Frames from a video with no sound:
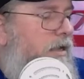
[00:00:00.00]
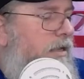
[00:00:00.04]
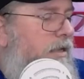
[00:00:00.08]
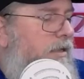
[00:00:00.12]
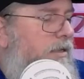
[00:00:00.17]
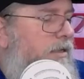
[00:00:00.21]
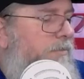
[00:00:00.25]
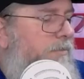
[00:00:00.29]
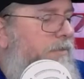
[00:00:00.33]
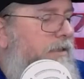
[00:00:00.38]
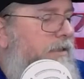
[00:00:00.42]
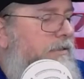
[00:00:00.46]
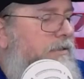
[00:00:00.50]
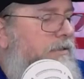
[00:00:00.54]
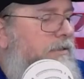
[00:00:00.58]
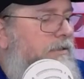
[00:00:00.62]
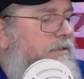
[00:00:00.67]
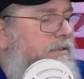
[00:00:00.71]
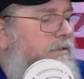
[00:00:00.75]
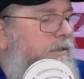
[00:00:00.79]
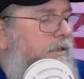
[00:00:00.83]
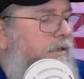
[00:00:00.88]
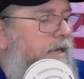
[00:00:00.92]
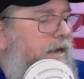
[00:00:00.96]
the benchy
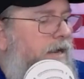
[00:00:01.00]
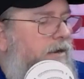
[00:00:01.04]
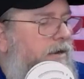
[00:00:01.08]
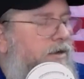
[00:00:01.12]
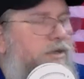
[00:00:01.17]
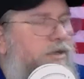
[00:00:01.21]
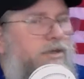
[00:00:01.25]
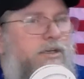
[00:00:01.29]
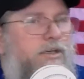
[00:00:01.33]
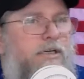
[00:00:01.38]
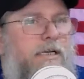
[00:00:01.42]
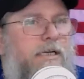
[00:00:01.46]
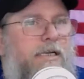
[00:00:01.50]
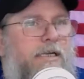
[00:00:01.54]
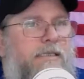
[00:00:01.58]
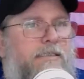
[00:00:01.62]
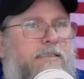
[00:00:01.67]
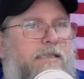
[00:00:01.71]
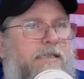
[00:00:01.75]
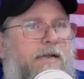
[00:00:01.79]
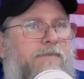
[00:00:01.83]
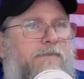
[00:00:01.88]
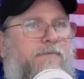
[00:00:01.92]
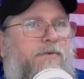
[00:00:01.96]
turned out good except